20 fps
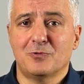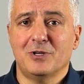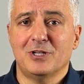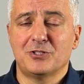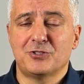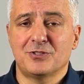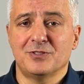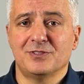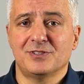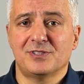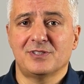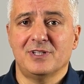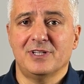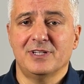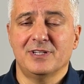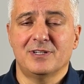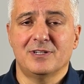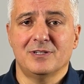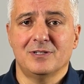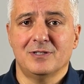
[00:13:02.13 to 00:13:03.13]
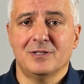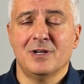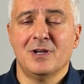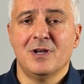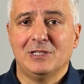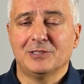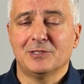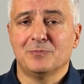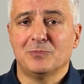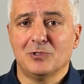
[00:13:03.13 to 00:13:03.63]
questions, like
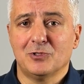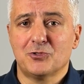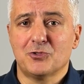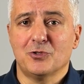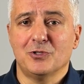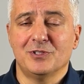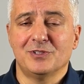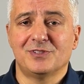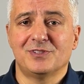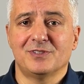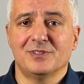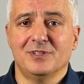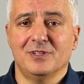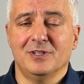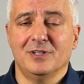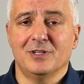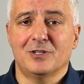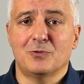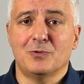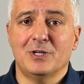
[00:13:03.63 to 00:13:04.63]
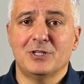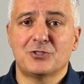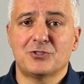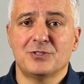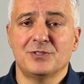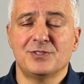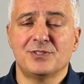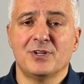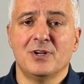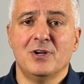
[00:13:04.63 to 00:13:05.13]
multiple choice
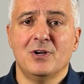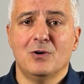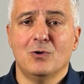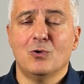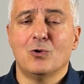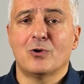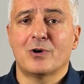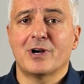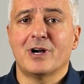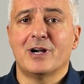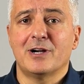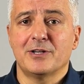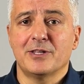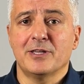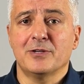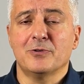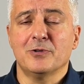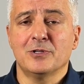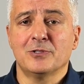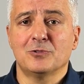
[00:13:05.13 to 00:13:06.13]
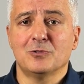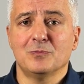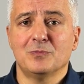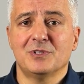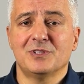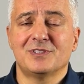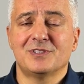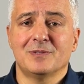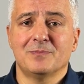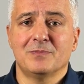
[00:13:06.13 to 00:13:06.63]
questions, or are they going to
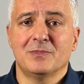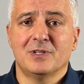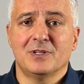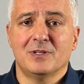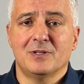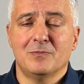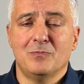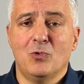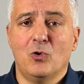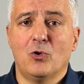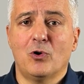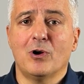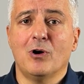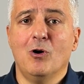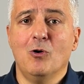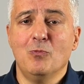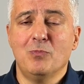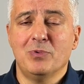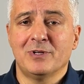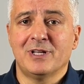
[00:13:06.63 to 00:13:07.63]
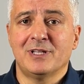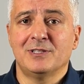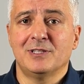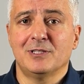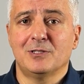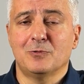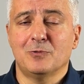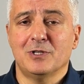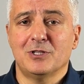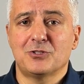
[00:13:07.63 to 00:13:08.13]
be some more
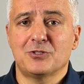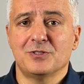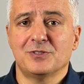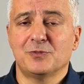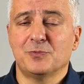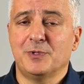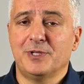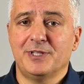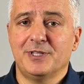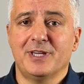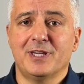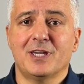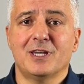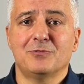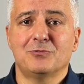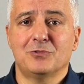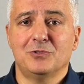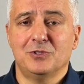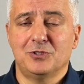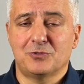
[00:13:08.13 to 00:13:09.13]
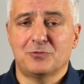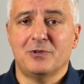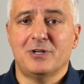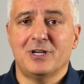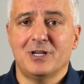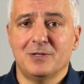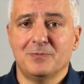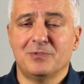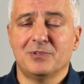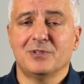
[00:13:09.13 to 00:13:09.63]
open-ended questions where they have to
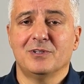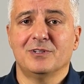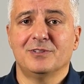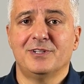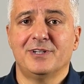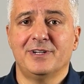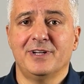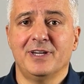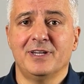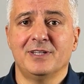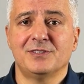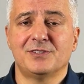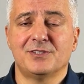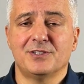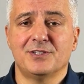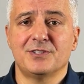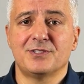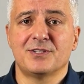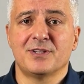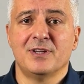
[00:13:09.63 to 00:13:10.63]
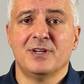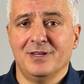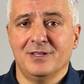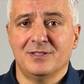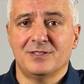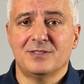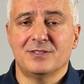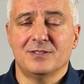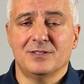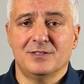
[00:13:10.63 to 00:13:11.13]
describe their answers,
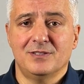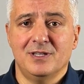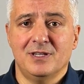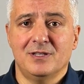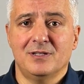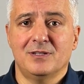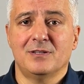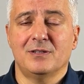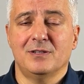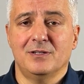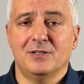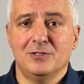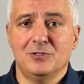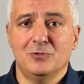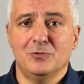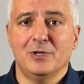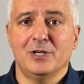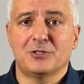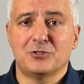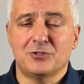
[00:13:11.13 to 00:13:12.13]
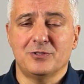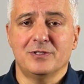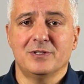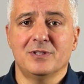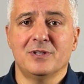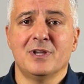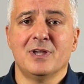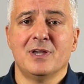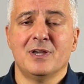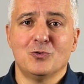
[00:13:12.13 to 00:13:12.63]
and then you
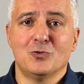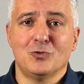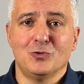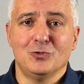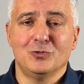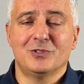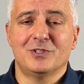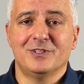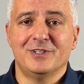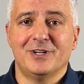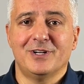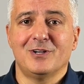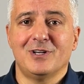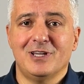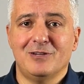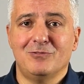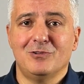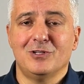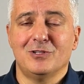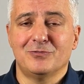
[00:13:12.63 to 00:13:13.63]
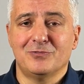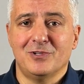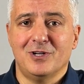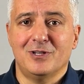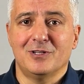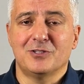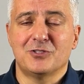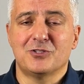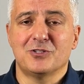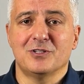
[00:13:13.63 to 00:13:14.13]
actually conclude their level of
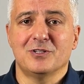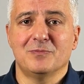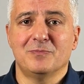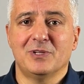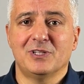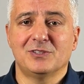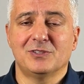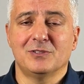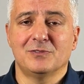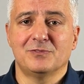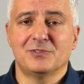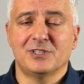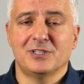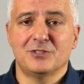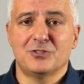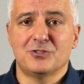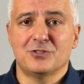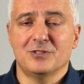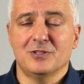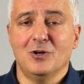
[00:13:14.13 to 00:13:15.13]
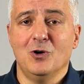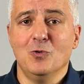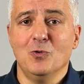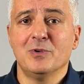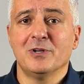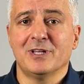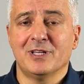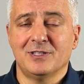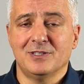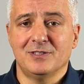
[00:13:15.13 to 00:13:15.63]
knowledge based on such
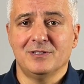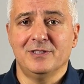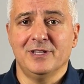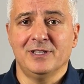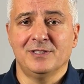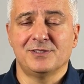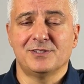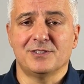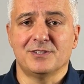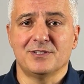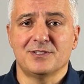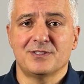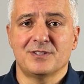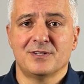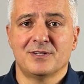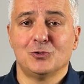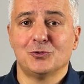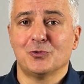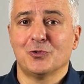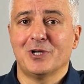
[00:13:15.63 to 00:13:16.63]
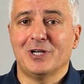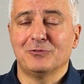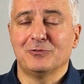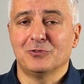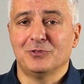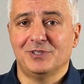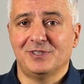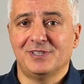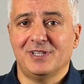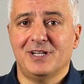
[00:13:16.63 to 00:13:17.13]
open-ended answers. You also
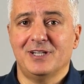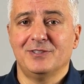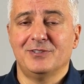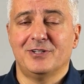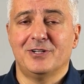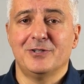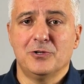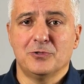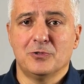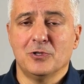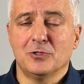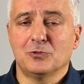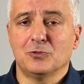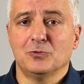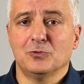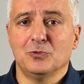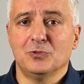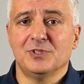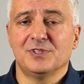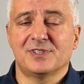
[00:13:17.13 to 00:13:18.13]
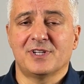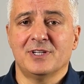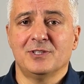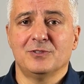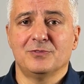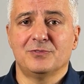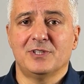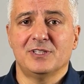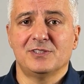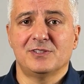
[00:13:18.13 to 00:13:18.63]
have to decide, are you going to do this
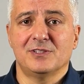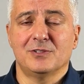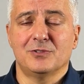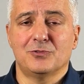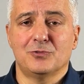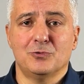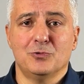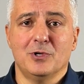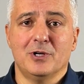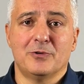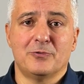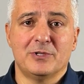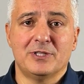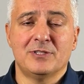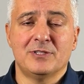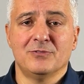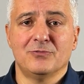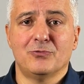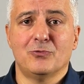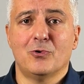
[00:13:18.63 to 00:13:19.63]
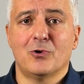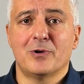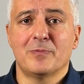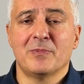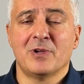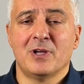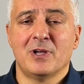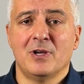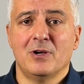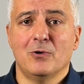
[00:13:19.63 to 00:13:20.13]
kind of testing through a written
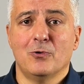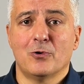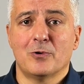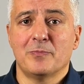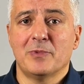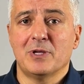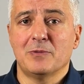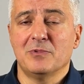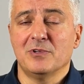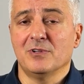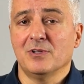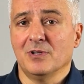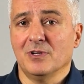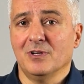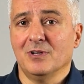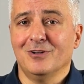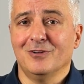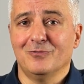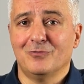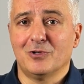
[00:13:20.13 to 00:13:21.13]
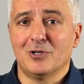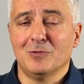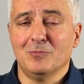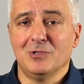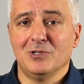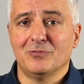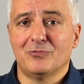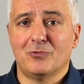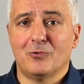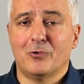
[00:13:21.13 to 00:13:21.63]
form, or maybe a
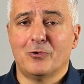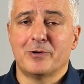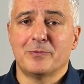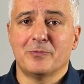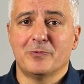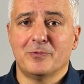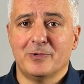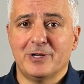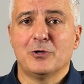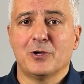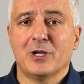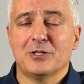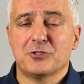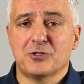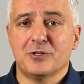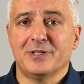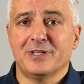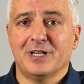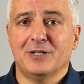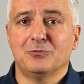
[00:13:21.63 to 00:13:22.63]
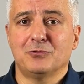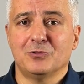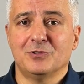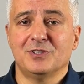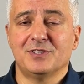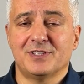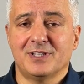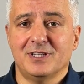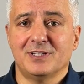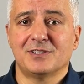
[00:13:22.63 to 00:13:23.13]
verbal form where you actually have to
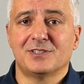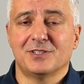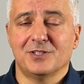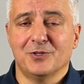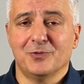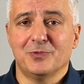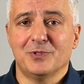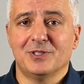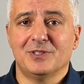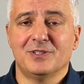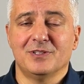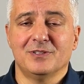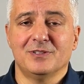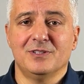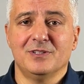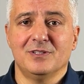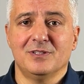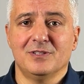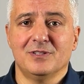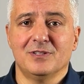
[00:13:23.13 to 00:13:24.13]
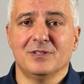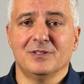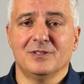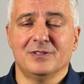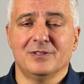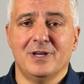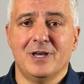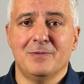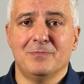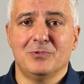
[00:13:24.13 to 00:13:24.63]
discuss with the
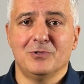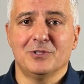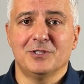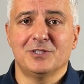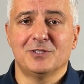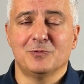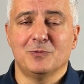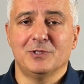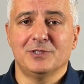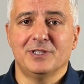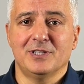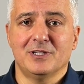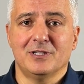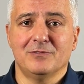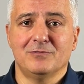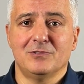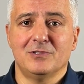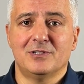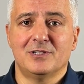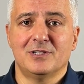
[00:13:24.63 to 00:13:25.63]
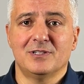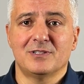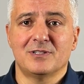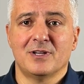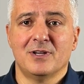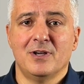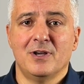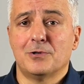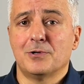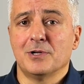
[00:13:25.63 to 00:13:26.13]
employees what they have
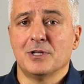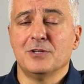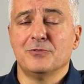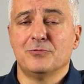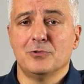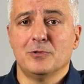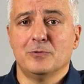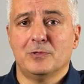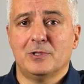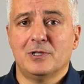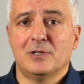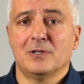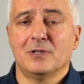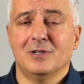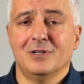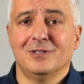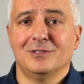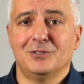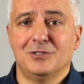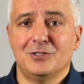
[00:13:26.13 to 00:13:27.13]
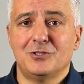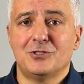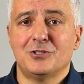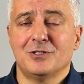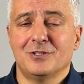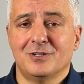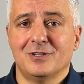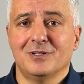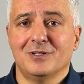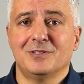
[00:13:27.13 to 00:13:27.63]
learned. Or if you were
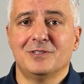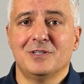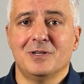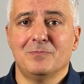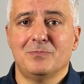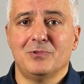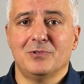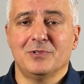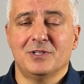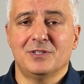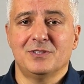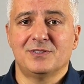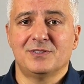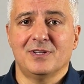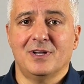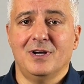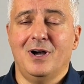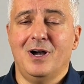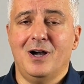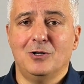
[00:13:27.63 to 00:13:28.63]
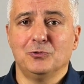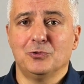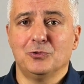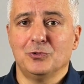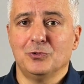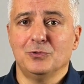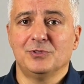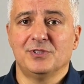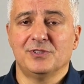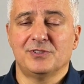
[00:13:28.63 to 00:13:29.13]
teaching the employees how
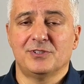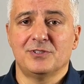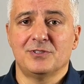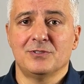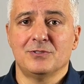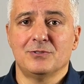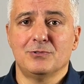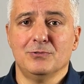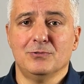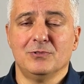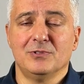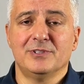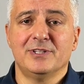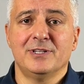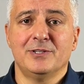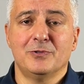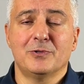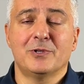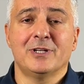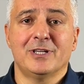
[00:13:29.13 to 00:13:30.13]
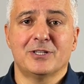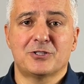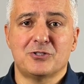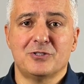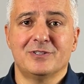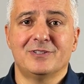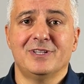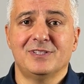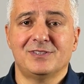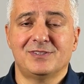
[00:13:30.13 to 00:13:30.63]
to use a certain tool, then you can
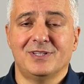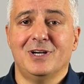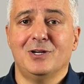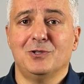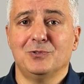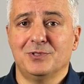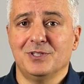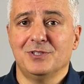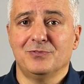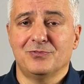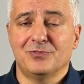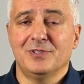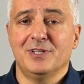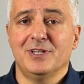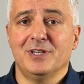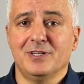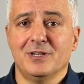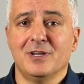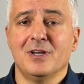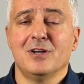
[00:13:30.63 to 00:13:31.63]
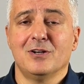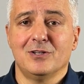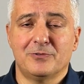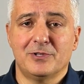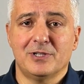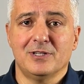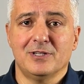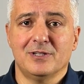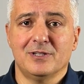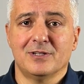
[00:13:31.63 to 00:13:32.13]
actually test out if they
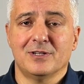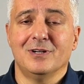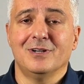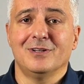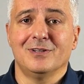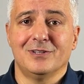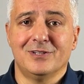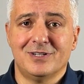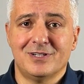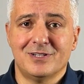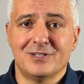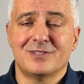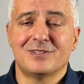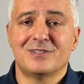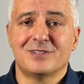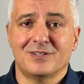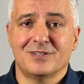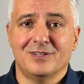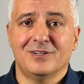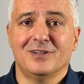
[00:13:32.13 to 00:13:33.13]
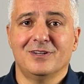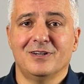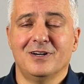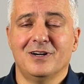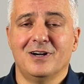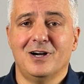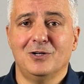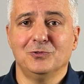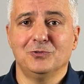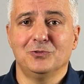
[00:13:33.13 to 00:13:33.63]
really learned
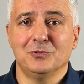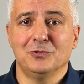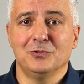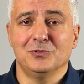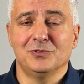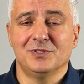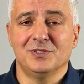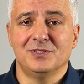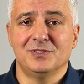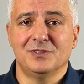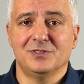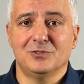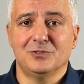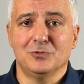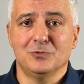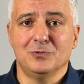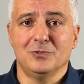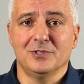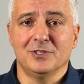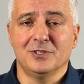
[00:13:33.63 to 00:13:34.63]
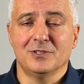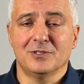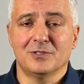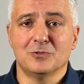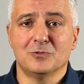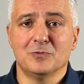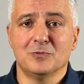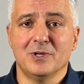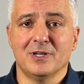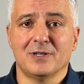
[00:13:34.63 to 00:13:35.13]
how to use this tool in a
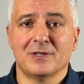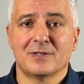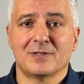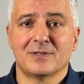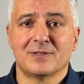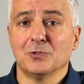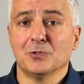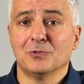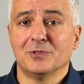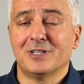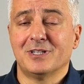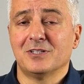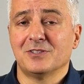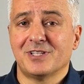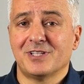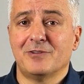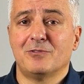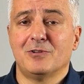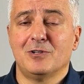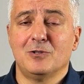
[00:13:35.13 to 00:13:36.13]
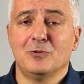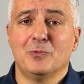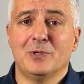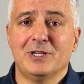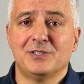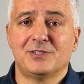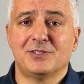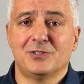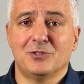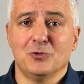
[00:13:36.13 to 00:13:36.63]
good way. So there are several
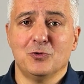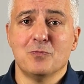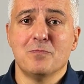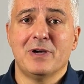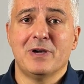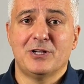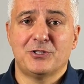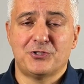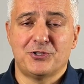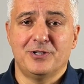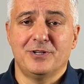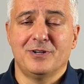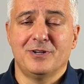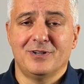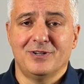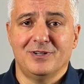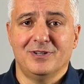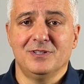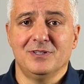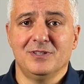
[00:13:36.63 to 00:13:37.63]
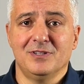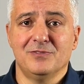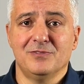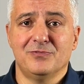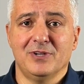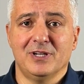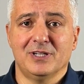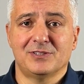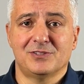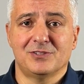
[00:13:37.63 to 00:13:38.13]
ways to measure the
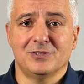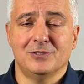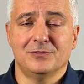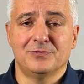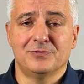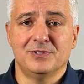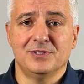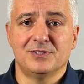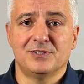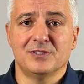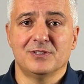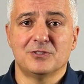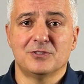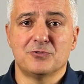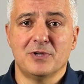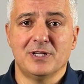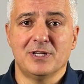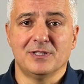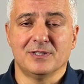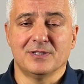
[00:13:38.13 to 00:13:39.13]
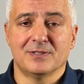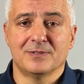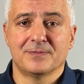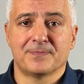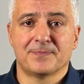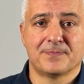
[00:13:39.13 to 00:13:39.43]
effects of this training.